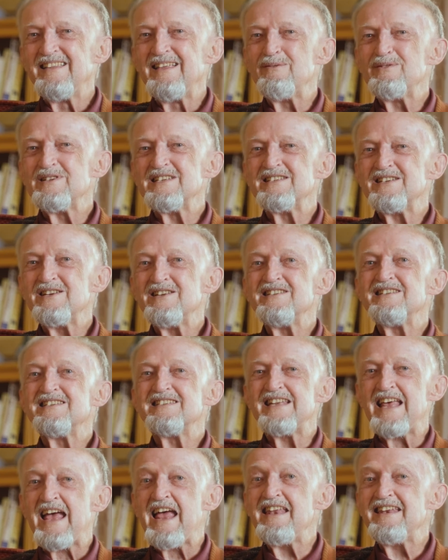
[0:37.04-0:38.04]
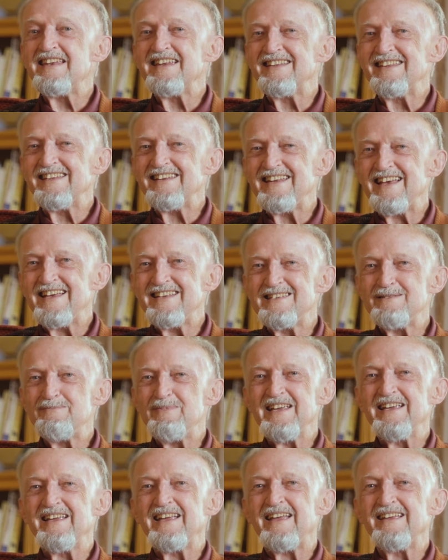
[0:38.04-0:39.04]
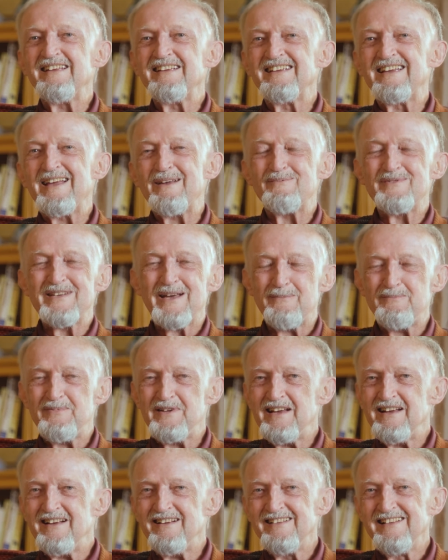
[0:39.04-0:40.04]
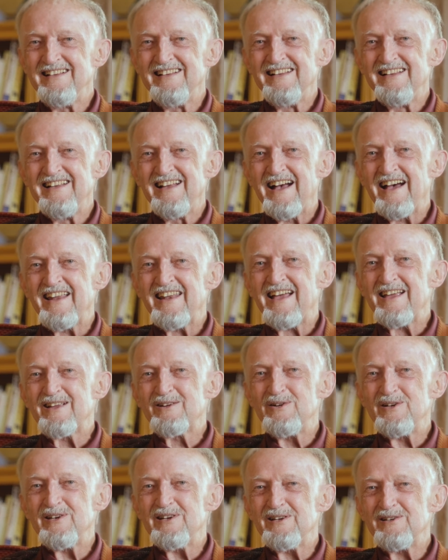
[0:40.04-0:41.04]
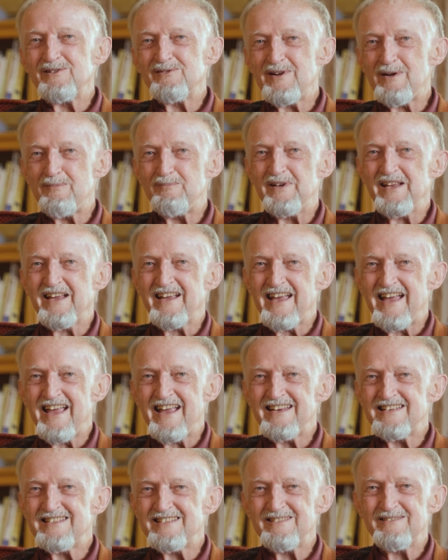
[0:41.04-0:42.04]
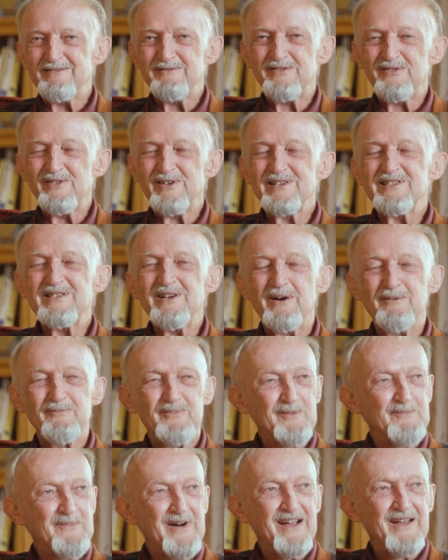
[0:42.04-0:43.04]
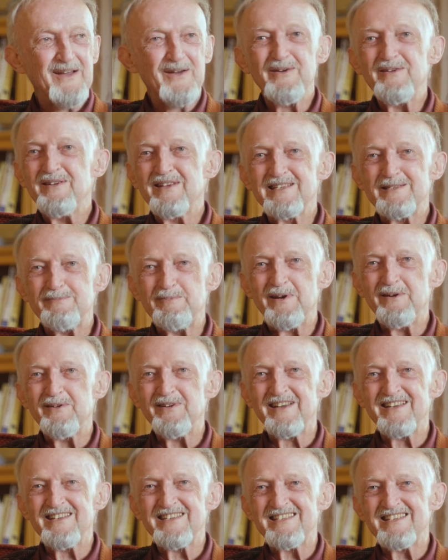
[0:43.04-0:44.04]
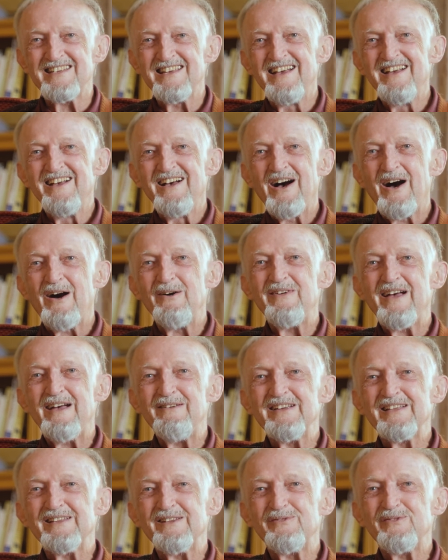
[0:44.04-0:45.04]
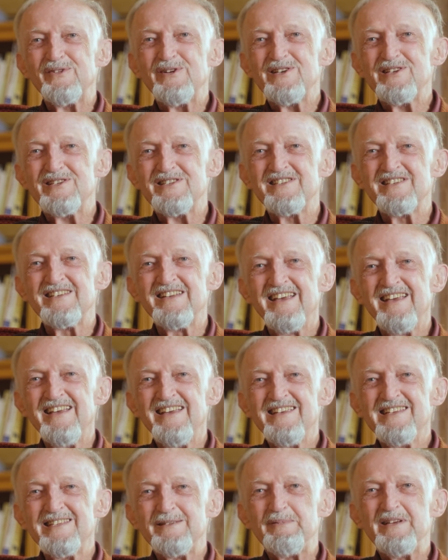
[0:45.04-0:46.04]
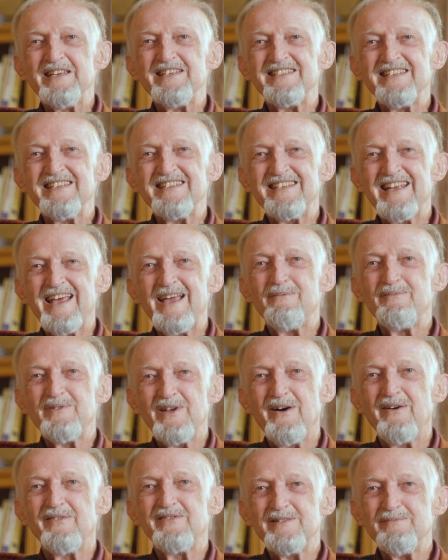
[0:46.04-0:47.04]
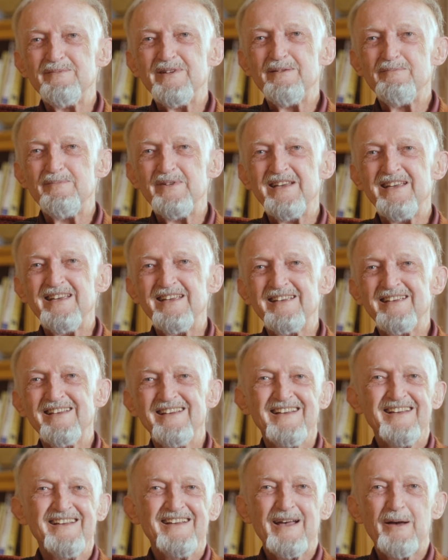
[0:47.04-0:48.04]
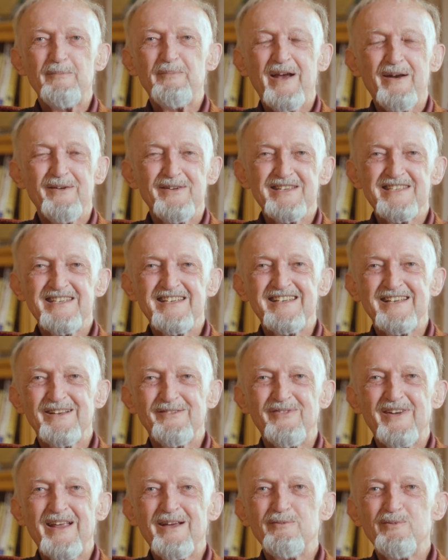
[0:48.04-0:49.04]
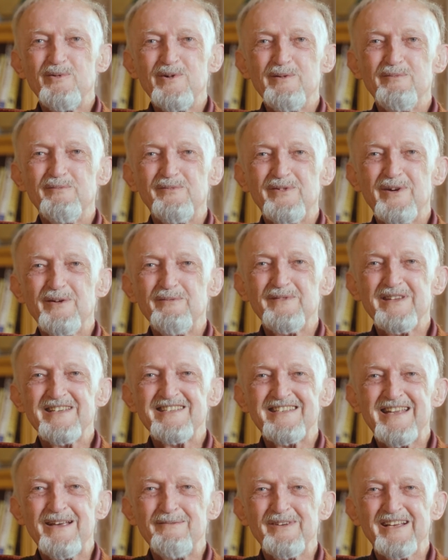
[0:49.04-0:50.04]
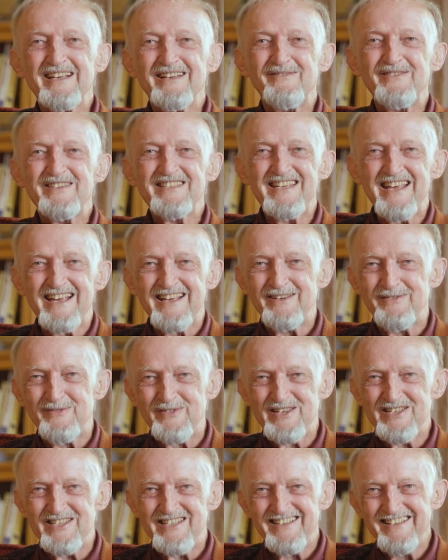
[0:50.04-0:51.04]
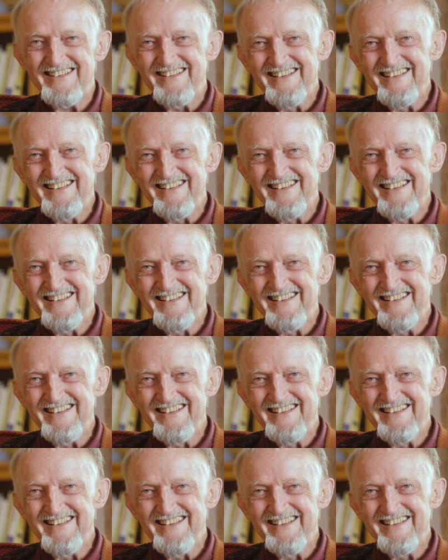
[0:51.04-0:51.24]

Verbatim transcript: There was a certain standard that had to be kept up here, and I couldn't replicate, for example, my own experience of having the first species named after me being a parasitic flatworm from the stomach of a suckerfish.